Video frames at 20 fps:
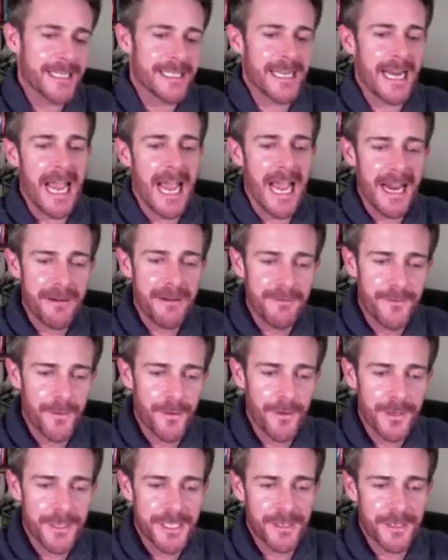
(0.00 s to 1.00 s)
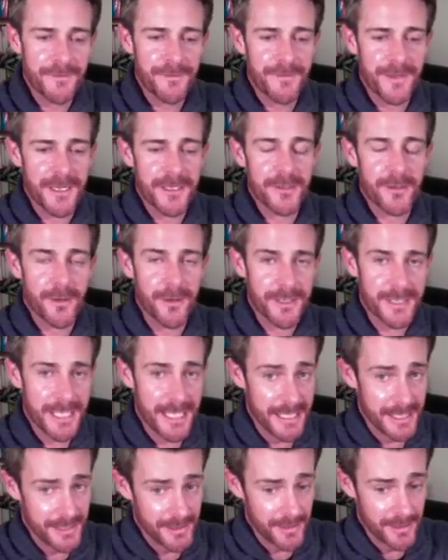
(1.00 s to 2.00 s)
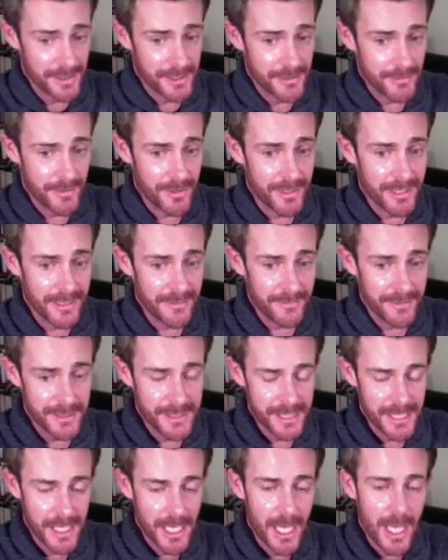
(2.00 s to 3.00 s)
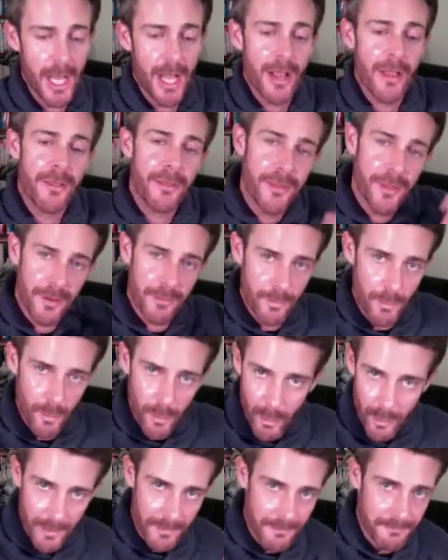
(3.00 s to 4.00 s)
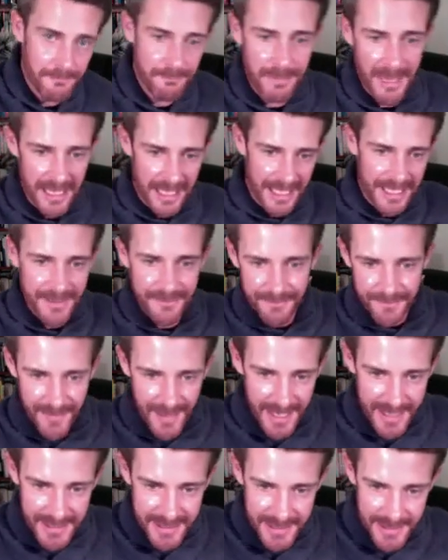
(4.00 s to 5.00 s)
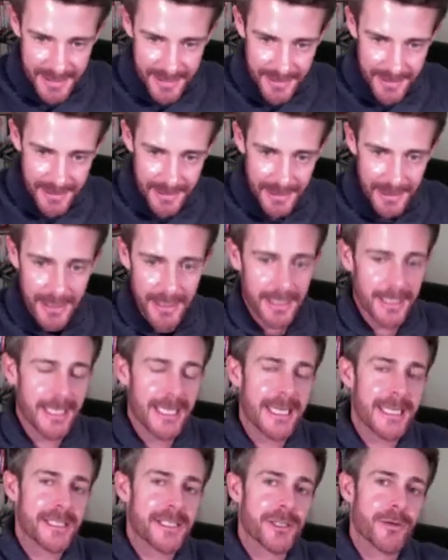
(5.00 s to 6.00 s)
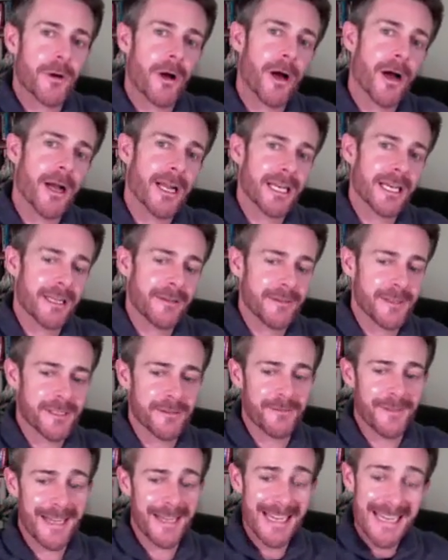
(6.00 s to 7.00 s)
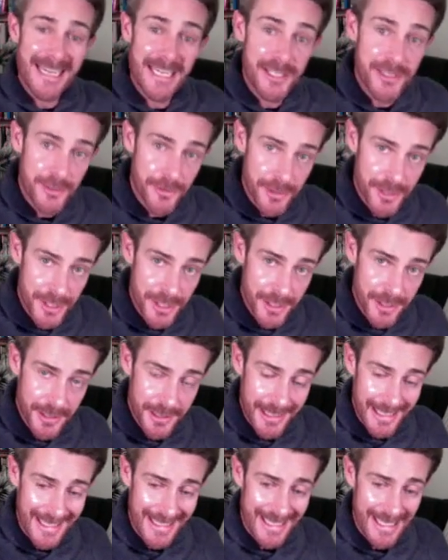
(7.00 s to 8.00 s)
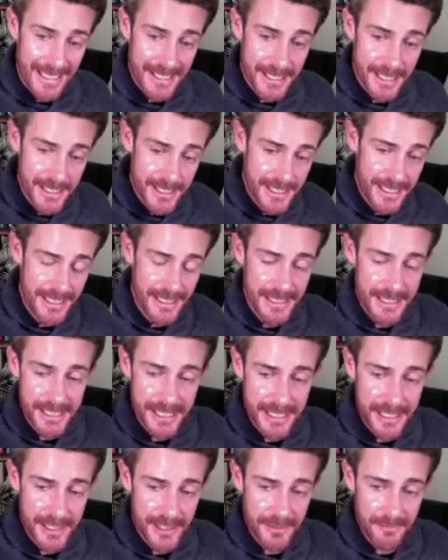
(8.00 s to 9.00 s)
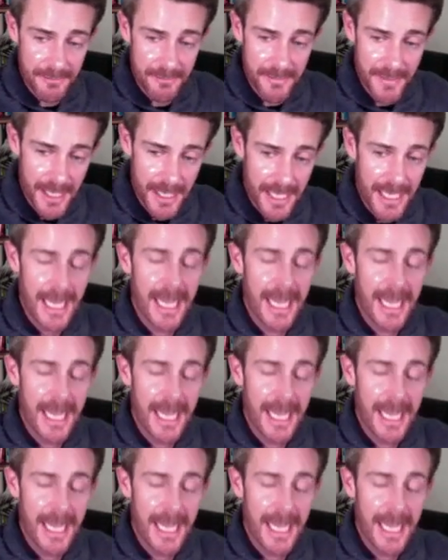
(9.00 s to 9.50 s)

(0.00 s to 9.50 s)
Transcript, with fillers: has an adverse effect on testosterone levels. The more belly fat leads to high levels of estrogen, in essence, in the system.